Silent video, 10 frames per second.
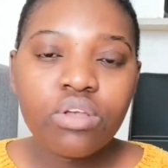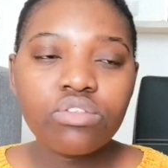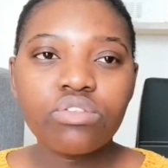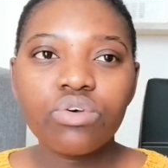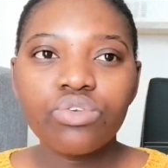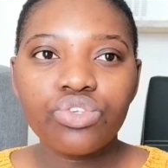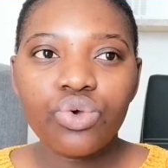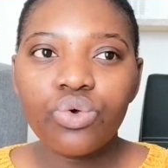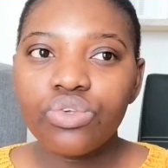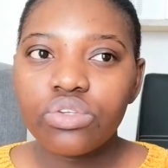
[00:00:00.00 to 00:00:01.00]
So
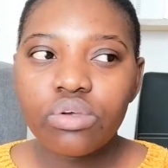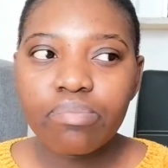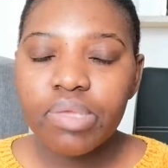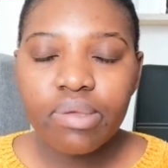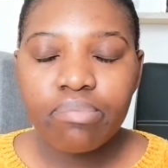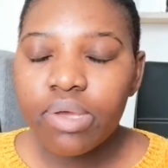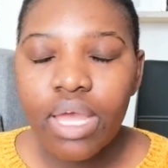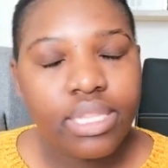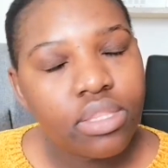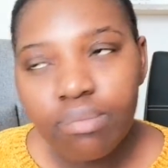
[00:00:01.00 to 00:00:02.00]
don't peek
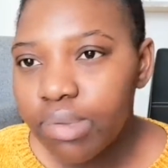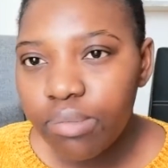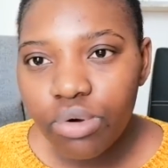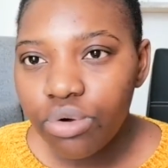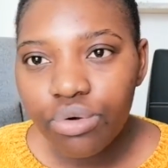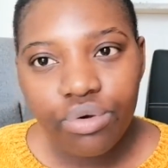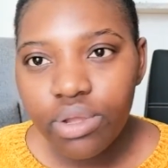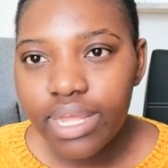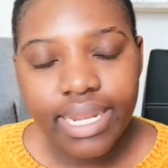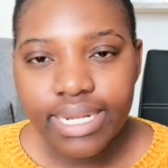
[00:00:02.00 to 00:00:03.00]
at the memo
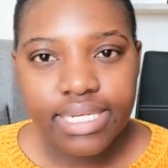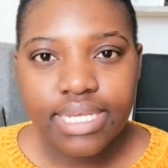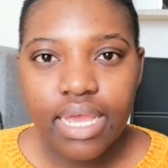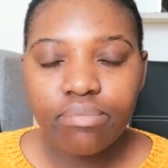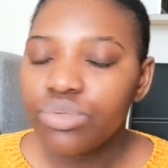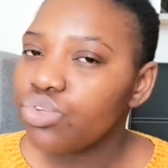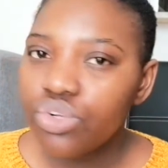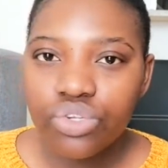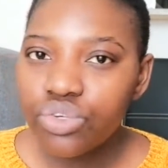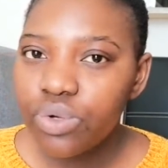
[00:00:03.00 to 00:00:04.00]
at any time. Do
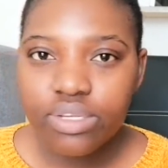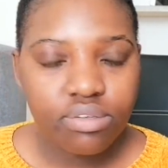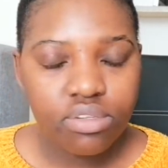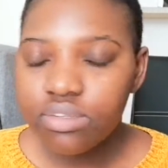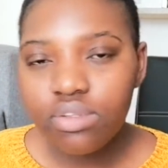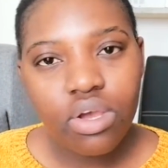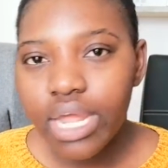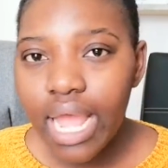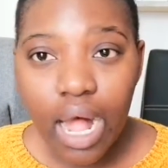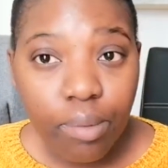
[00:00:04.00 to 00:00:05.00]
not do it. It's not
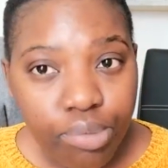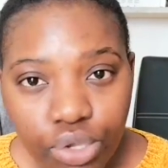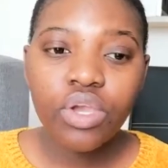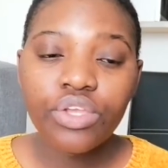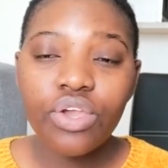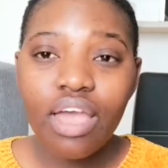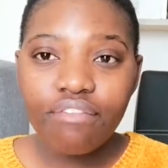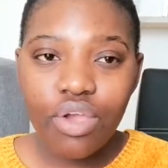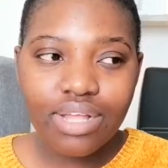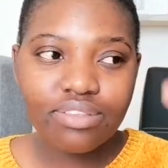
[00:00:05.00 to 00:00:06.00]
gonna help you. You have
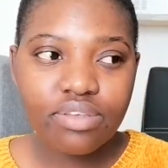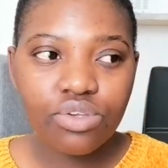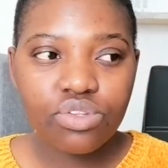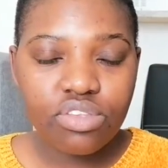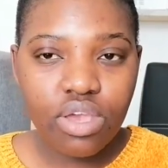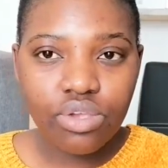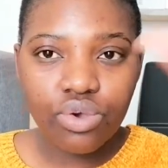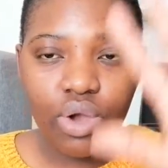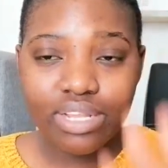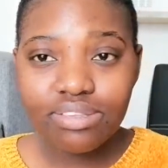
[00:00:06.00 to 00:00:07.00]

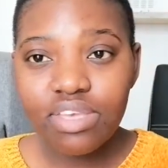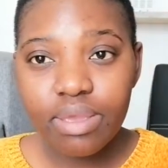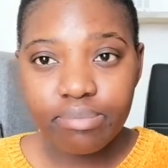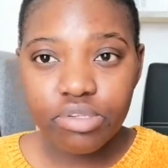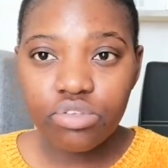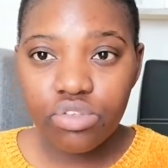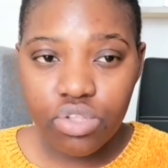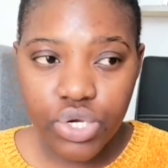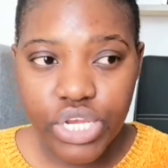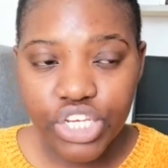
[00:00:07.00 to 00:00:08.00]
your attempt to the
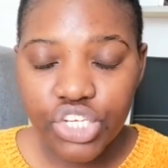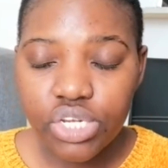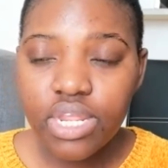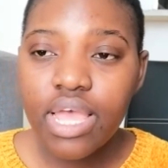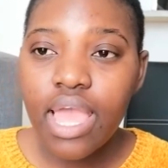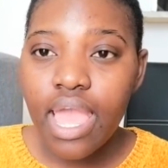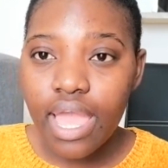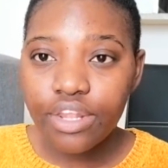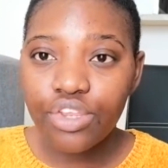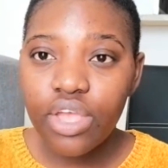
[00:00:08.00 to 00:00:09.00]
question,
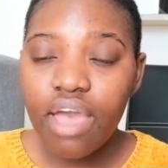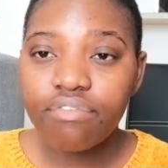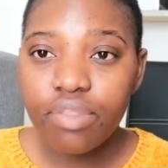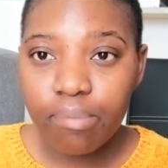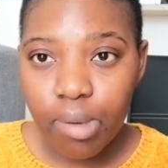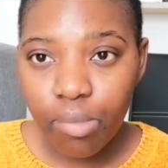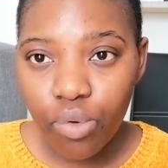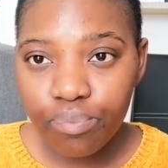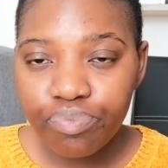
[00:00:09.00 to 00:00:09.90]
and you have the memo.